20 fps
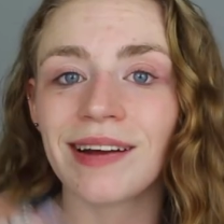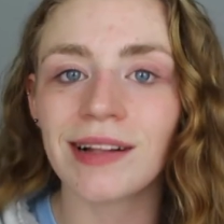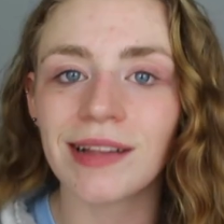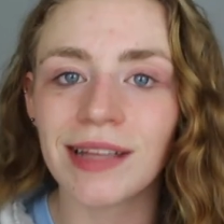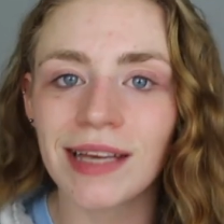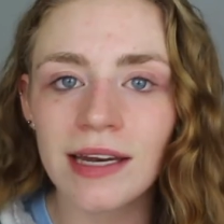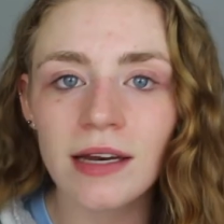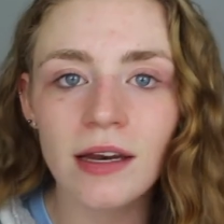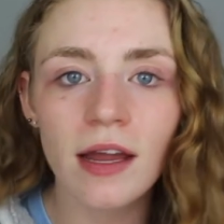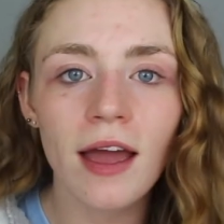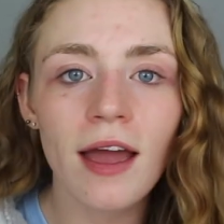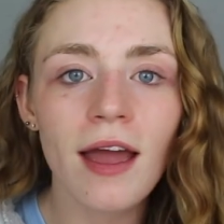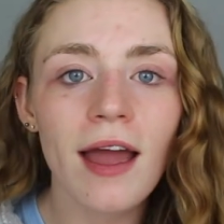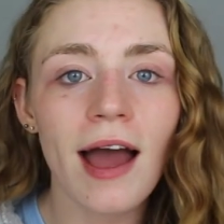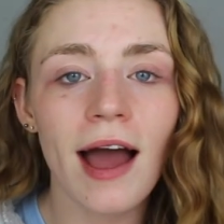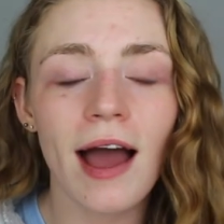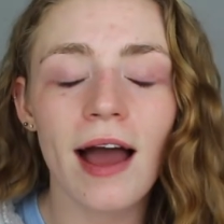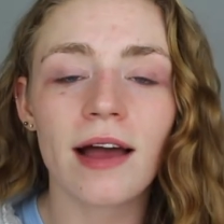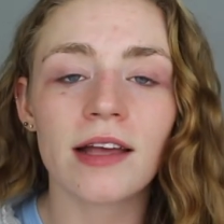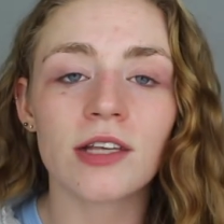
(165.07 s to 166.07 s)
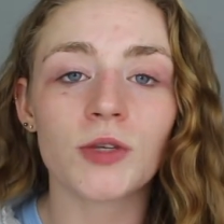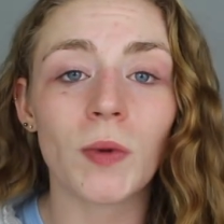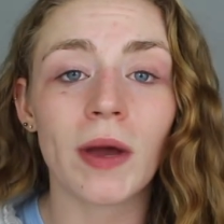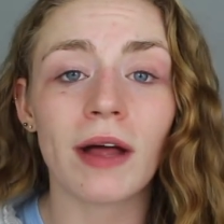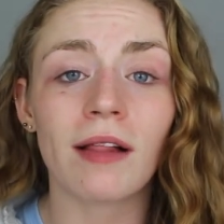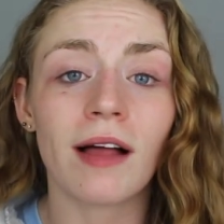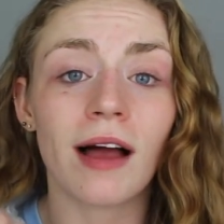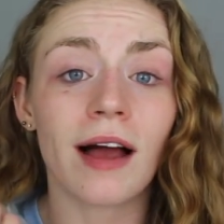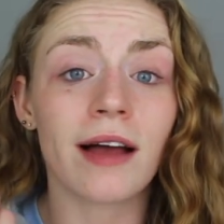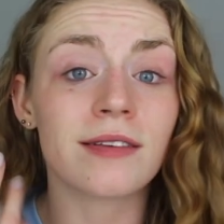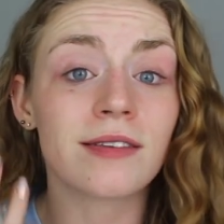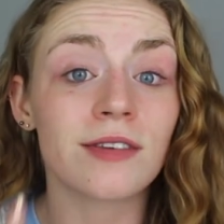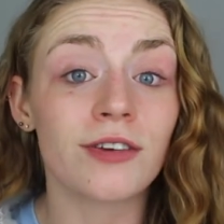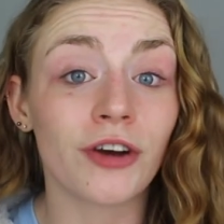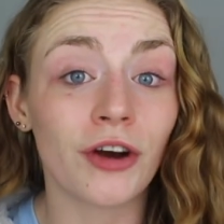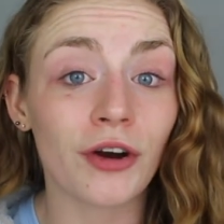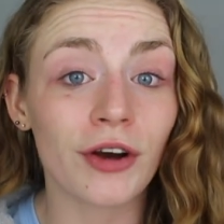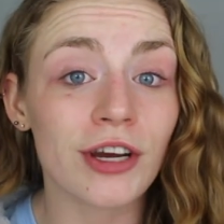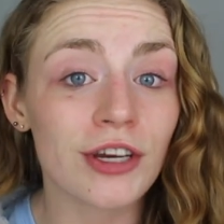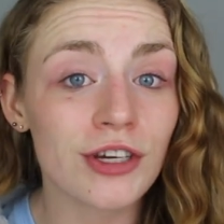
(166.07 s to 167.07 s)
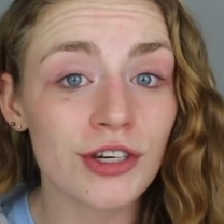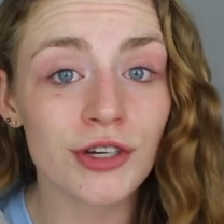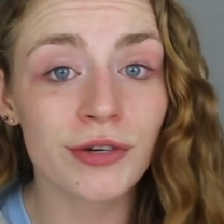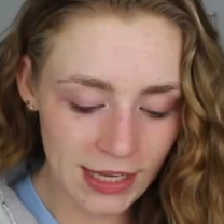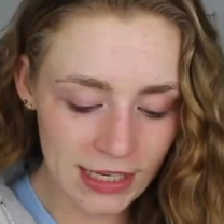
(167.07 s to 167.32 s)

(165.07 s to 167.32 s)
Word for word: clean as well as nourished.